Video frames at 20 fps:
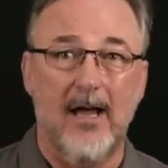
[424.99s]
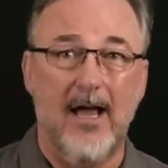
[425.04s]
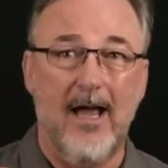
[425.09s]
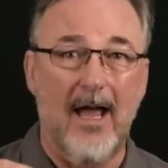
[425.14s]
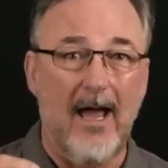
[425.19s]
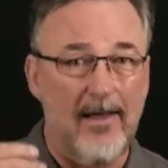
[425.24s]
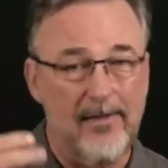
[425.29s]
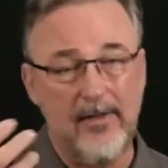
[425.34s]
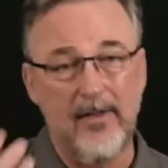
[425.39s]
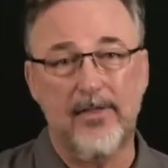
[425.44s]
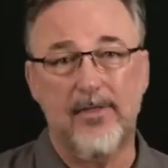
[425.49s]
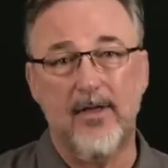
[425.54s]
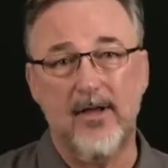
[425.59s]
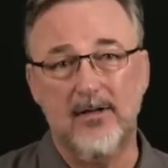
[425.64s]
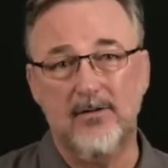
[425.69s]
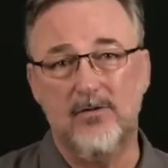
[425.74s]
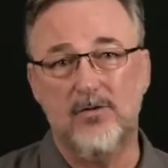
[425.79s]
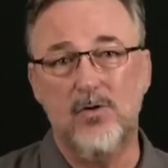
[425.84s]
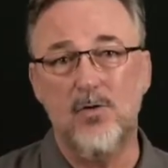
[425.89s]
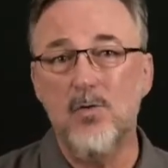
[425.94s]
and the
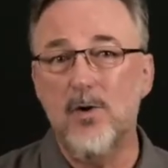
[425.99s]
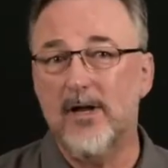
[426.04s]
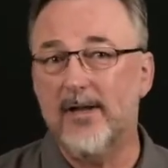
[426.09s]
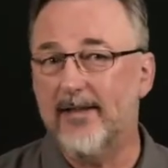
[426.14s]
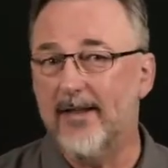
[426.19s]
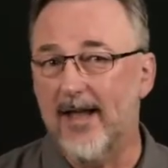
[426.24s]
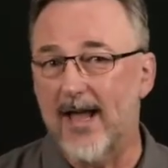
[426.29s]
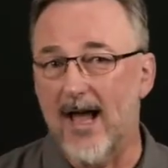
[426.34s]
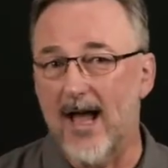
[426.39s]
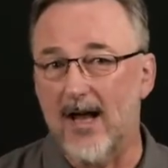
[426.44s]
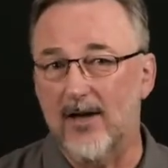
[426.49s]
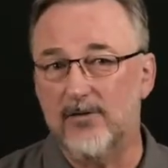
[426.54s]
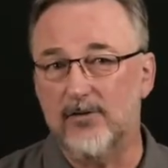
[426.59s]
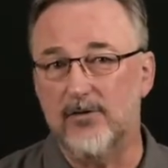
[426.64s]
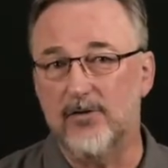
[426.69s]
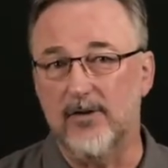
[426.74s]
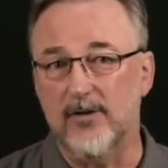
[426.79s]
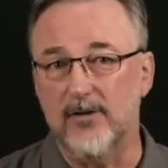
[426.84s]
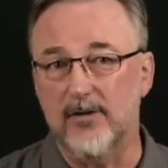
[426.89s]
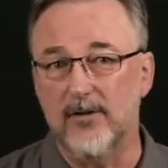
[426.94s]
thing doing the
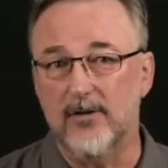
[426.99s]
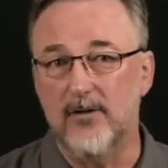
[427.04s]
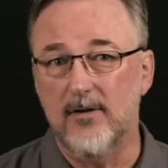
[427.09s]
action.